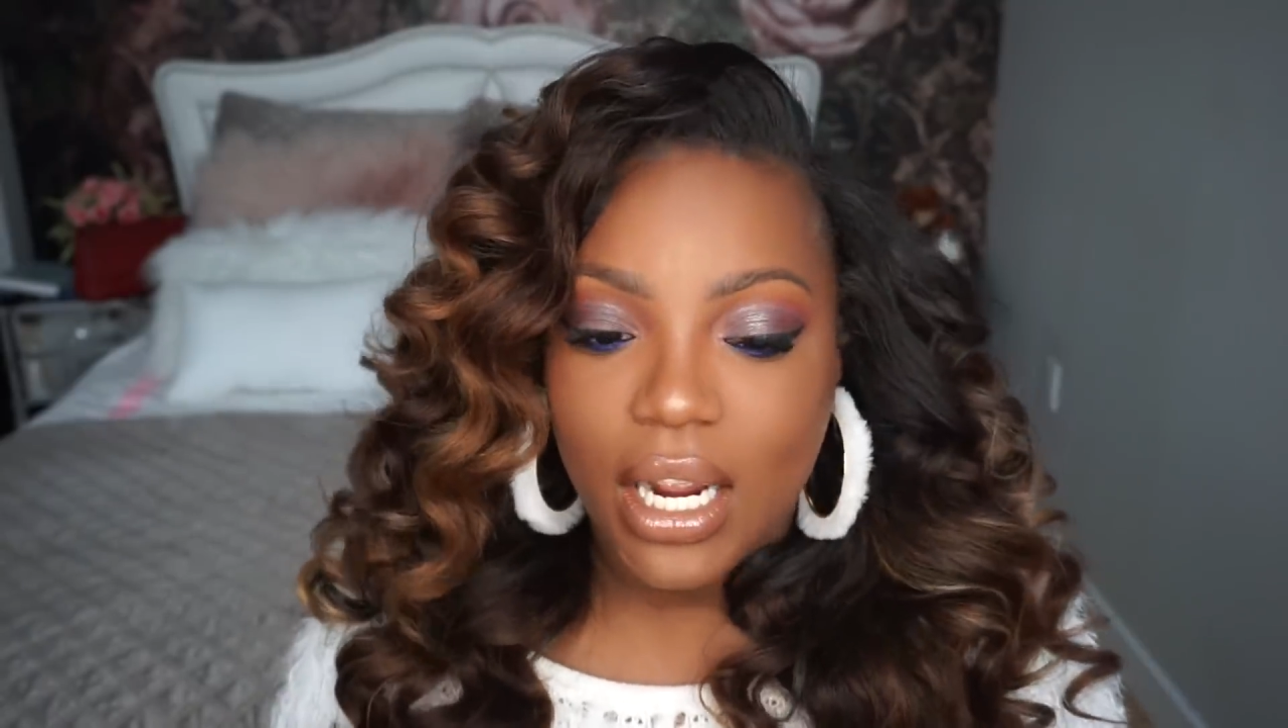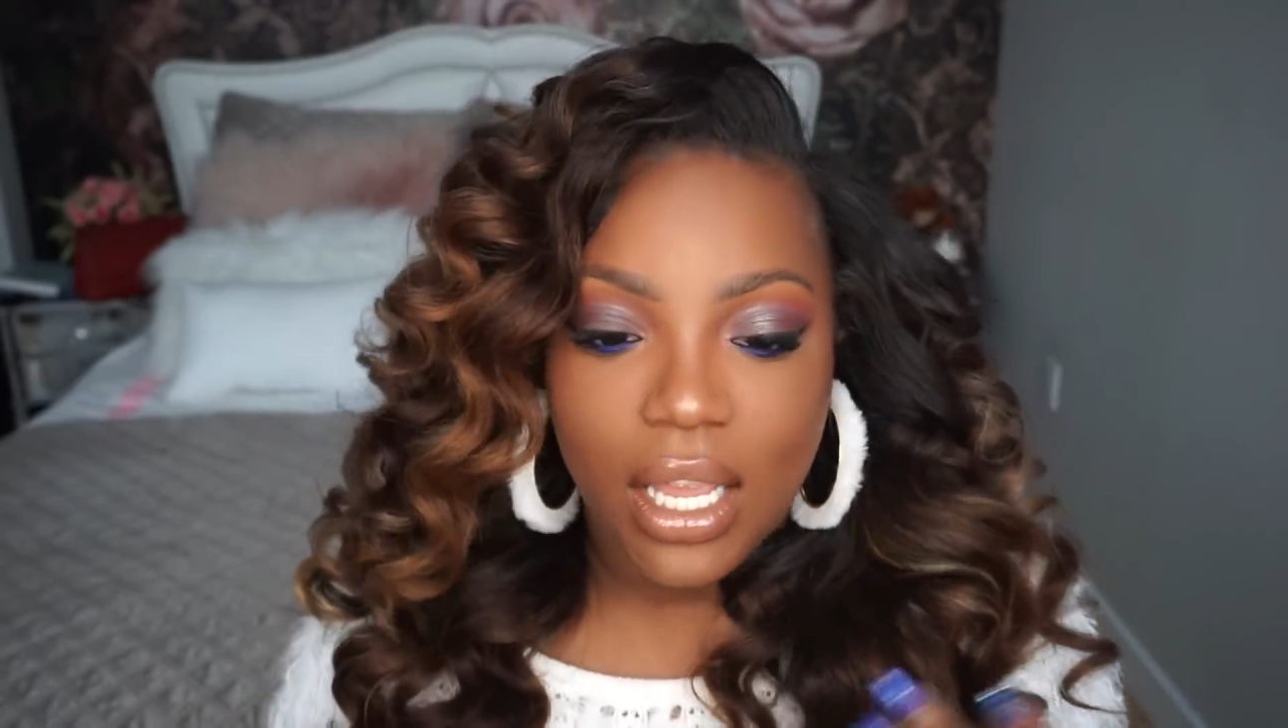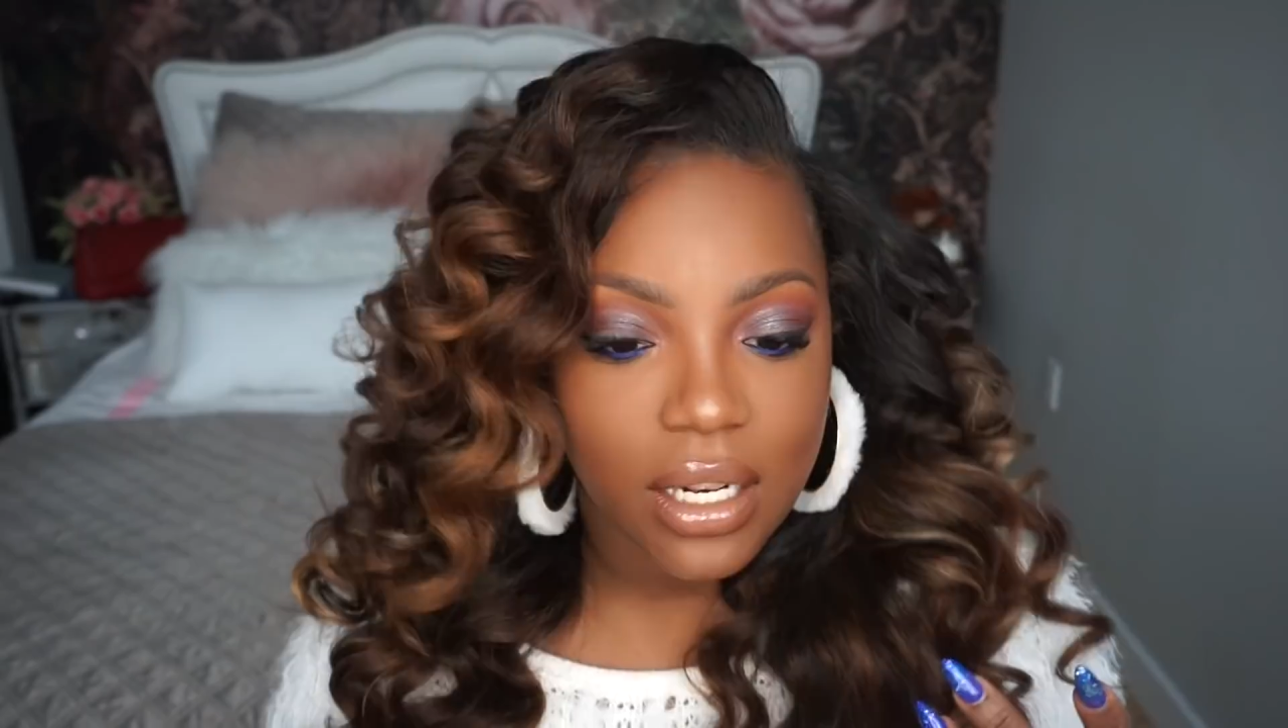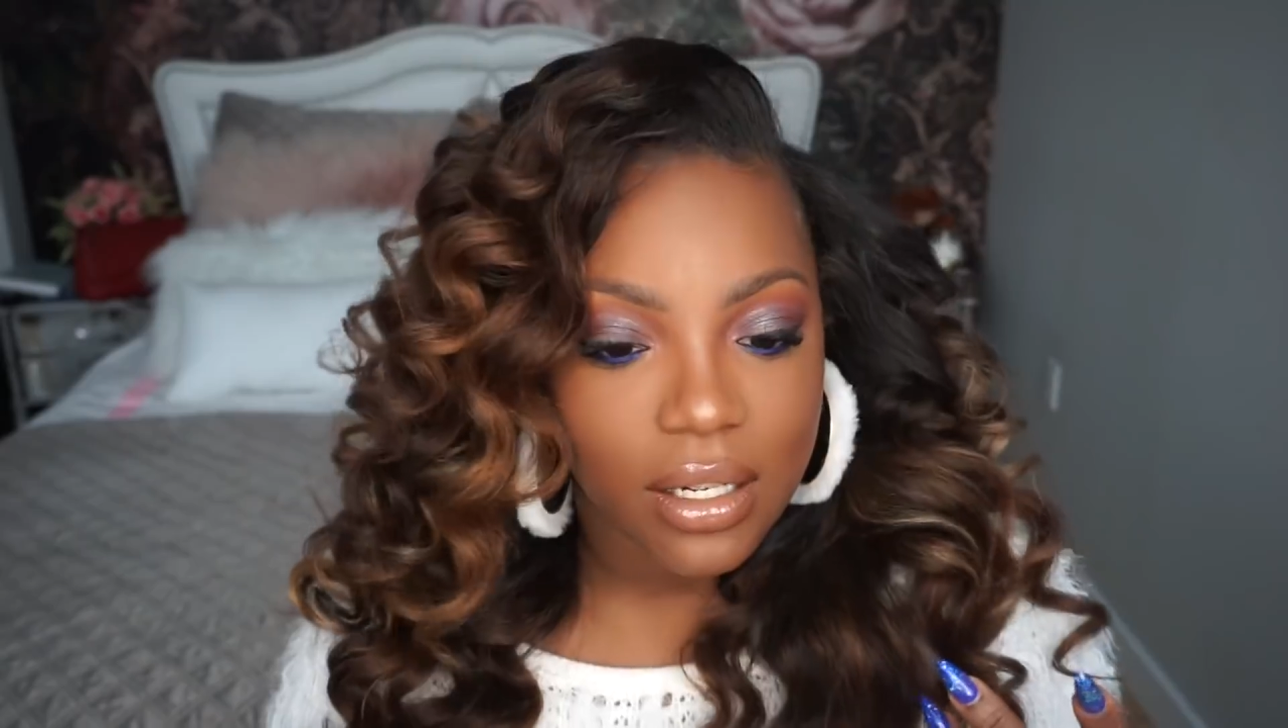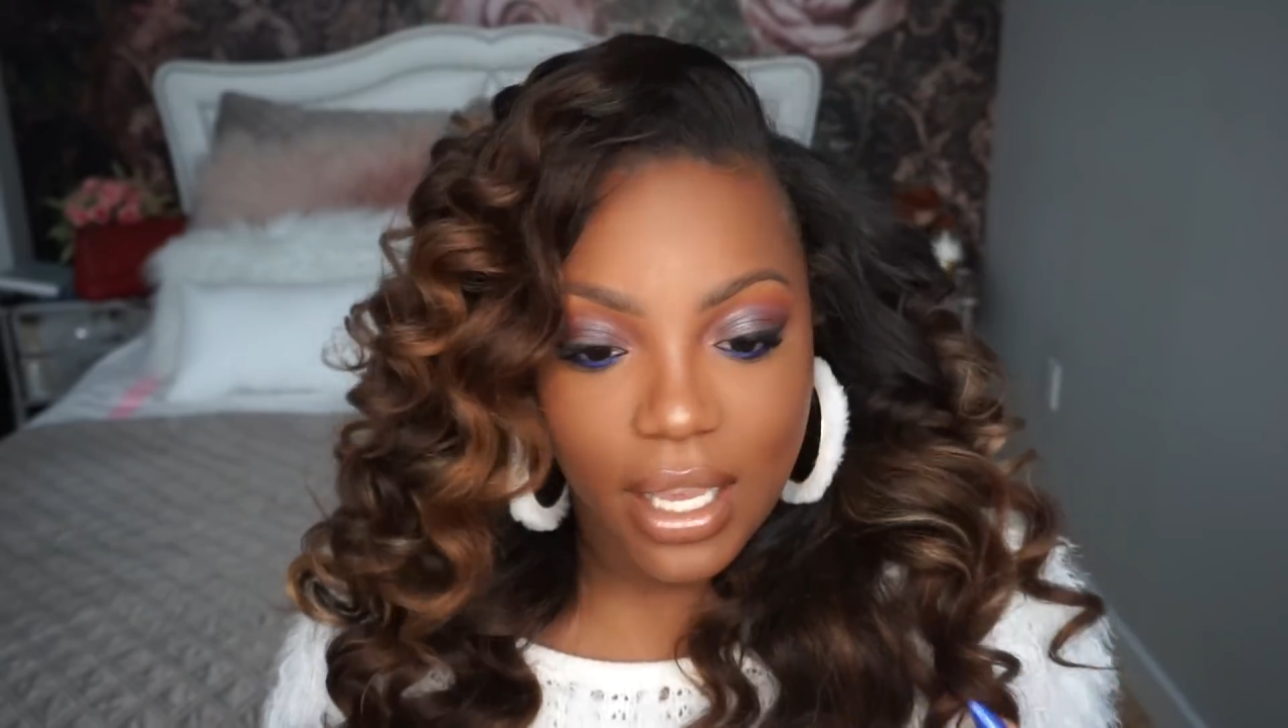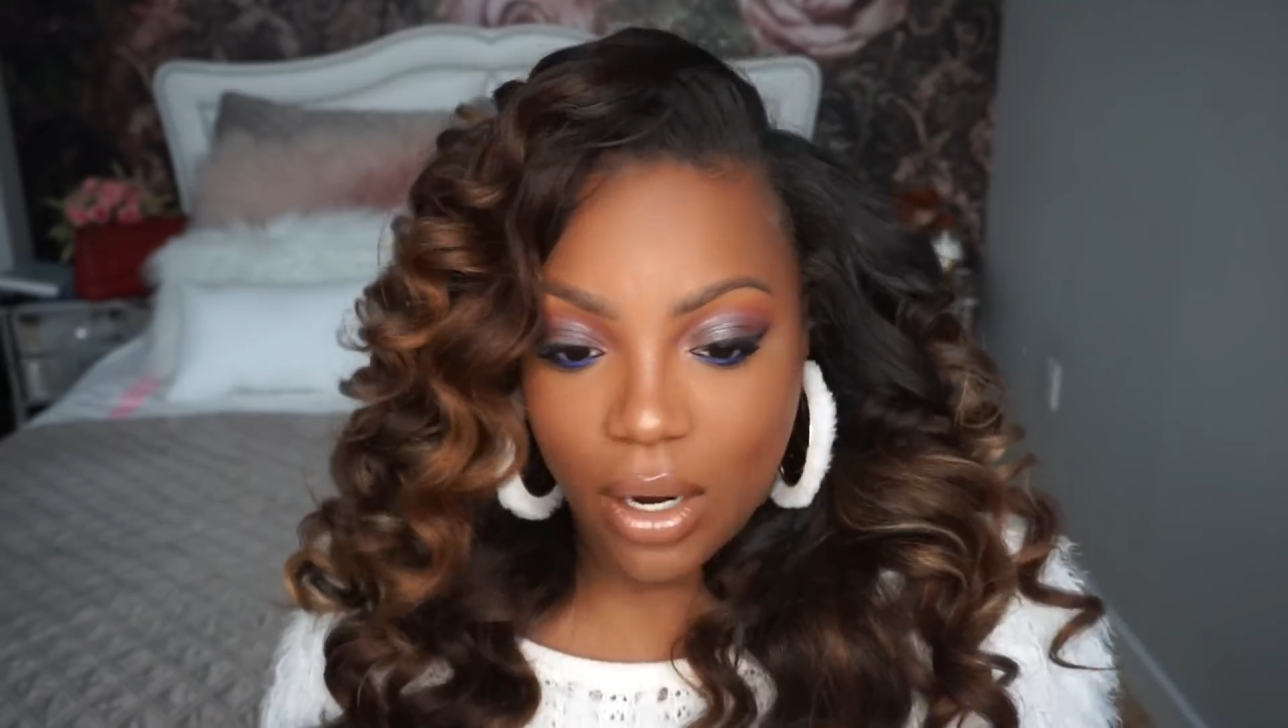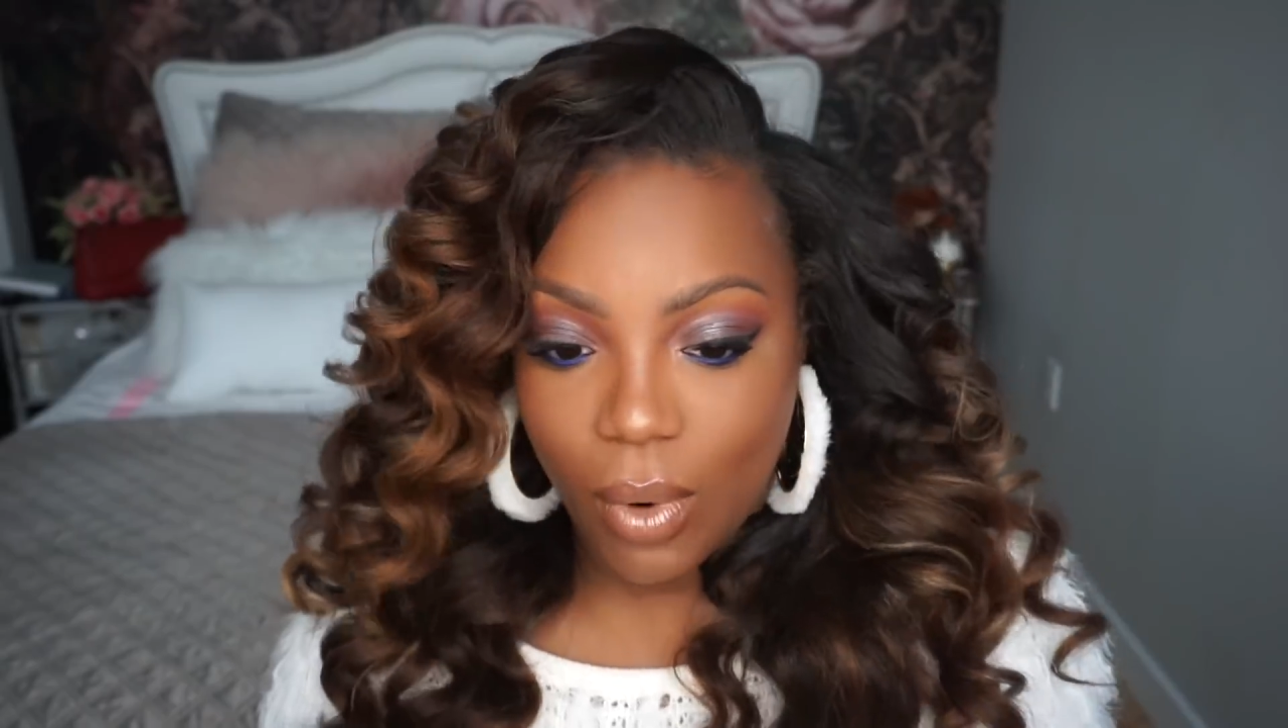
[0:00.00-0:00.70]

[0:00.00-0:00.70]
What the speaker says: and get